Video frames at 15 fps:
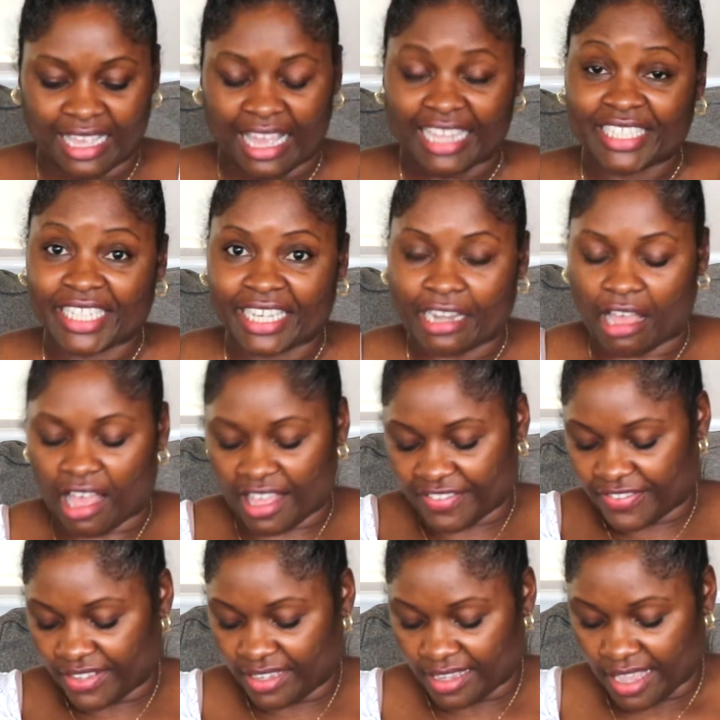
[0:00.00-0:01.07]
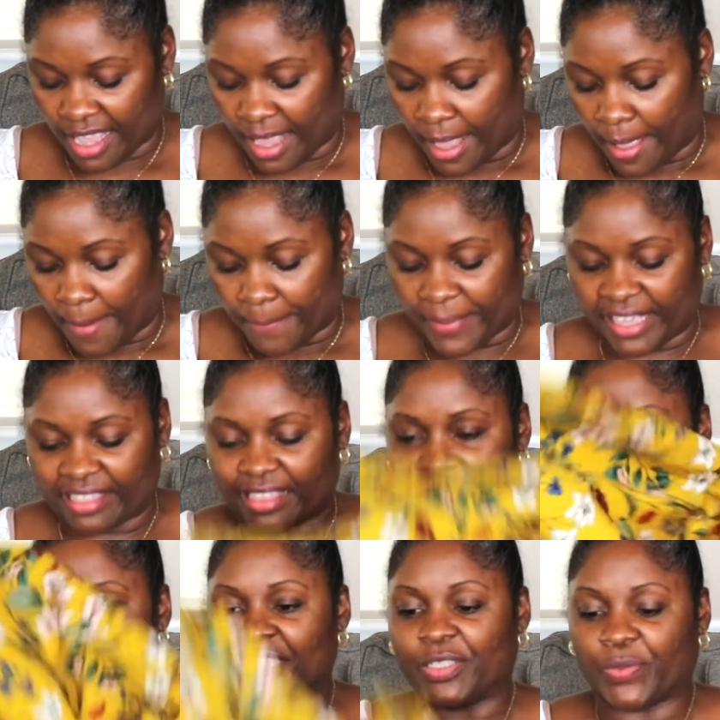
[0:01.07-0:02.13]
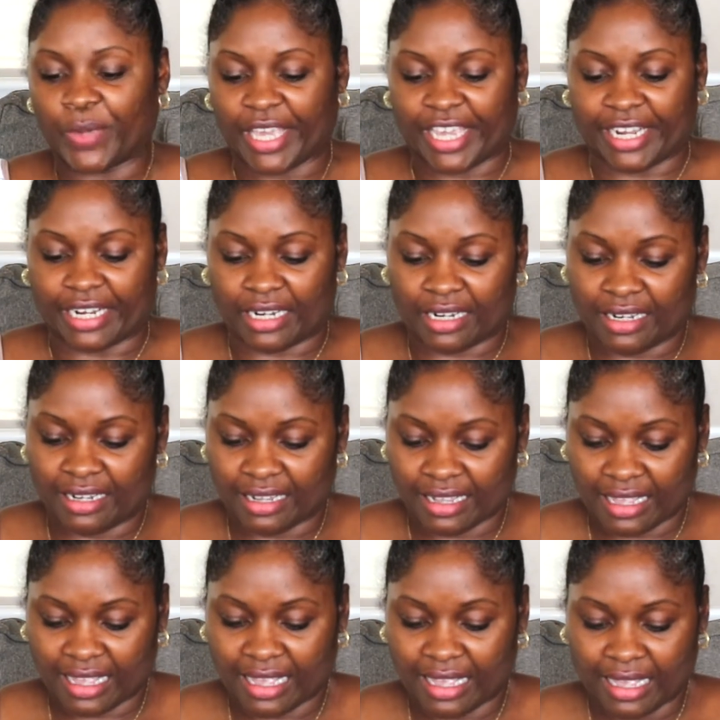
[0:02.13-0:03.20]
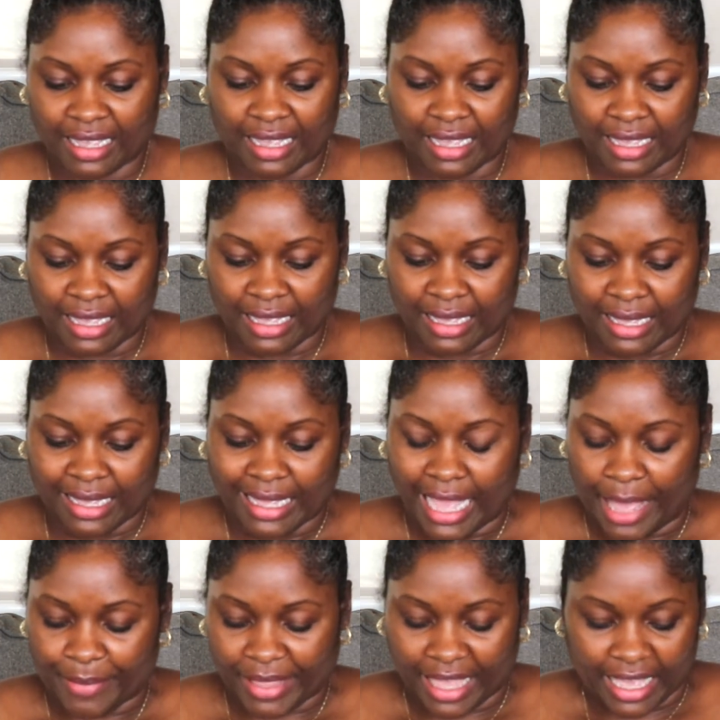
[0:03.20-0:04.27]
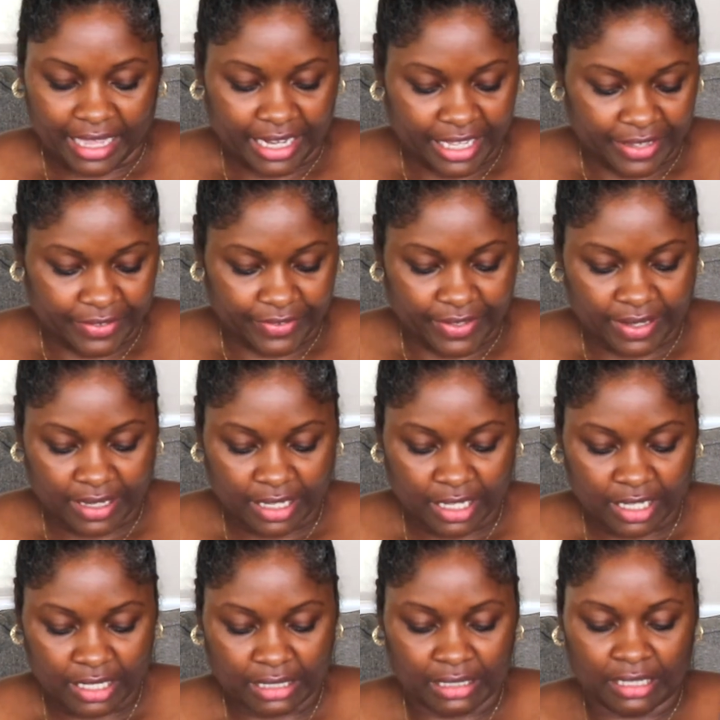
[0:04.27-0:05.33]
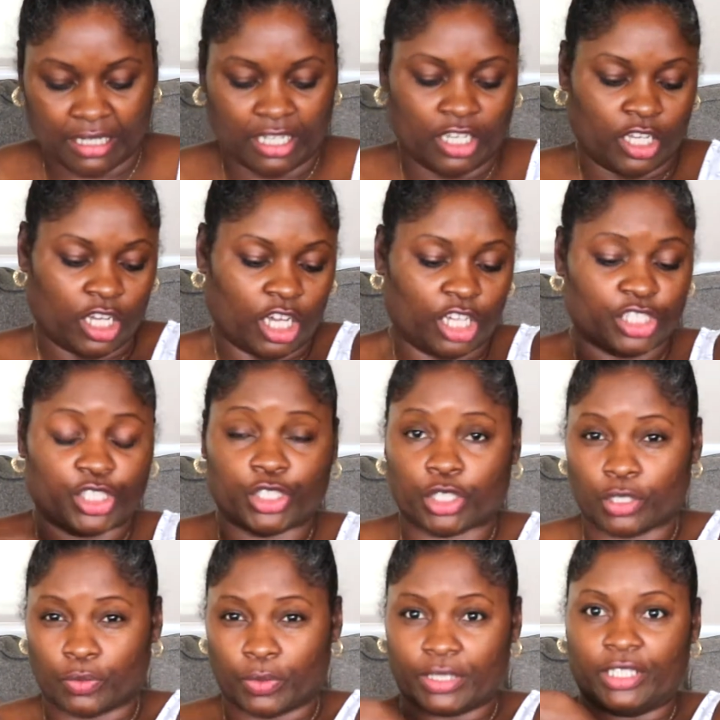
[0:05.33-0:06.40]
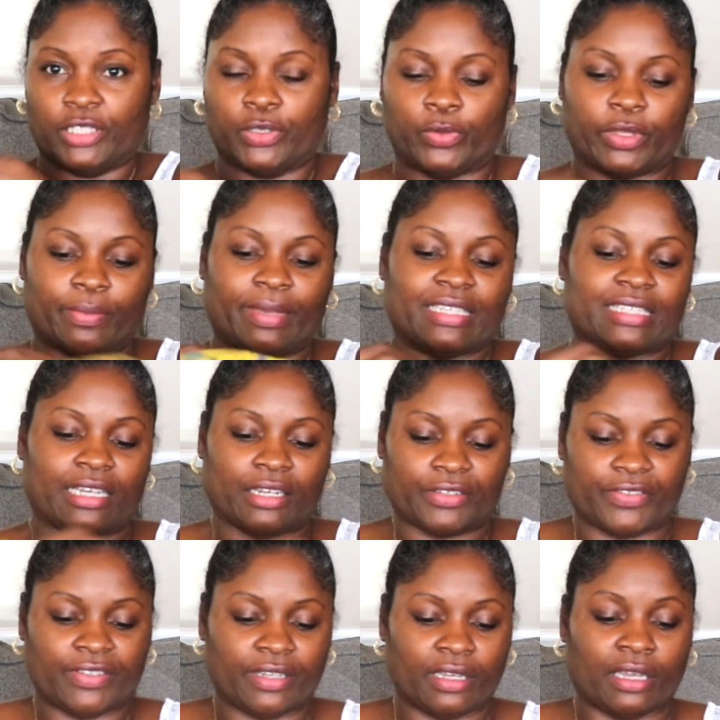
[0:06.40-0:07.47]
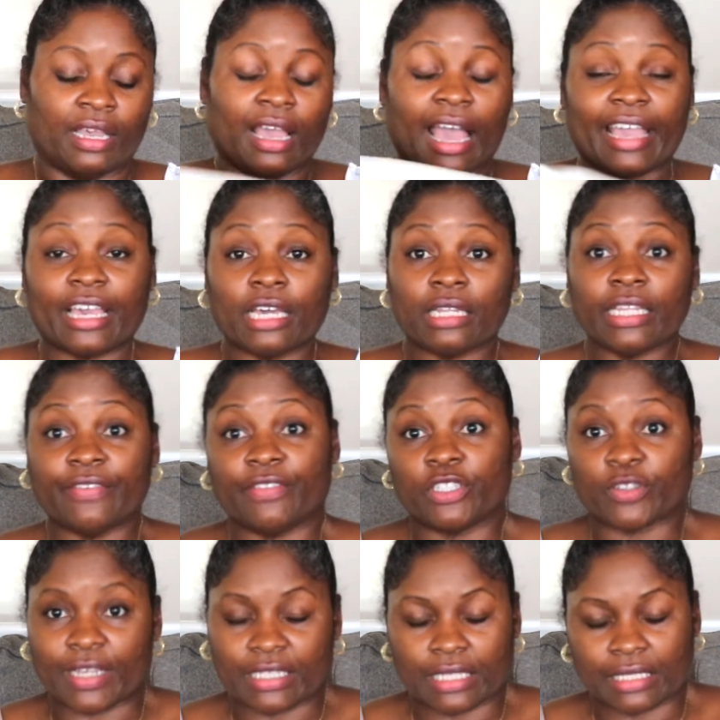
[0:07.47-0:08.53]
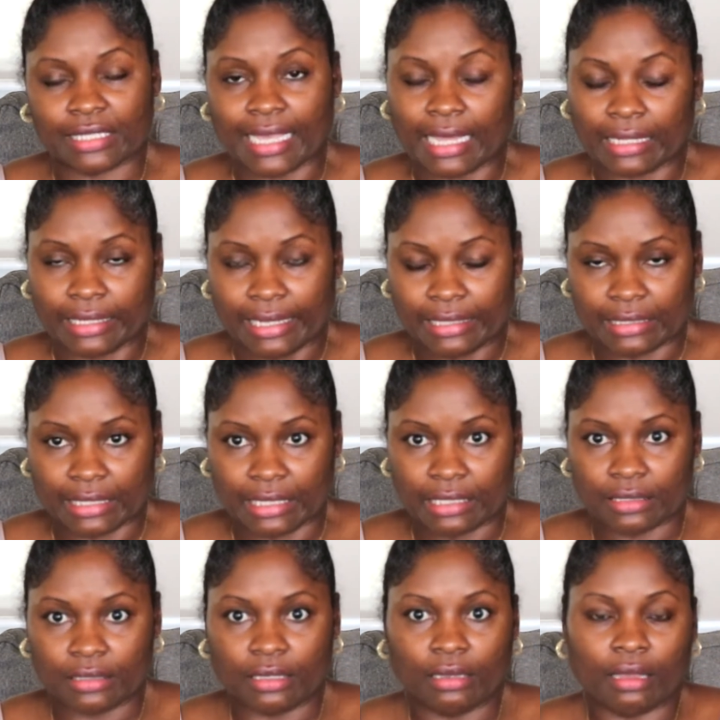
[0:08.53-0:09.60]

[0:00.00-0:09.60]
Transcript: I took it off, but this is where I'm kind of unsure what to do with myself. I could leave the dress exactly as it is.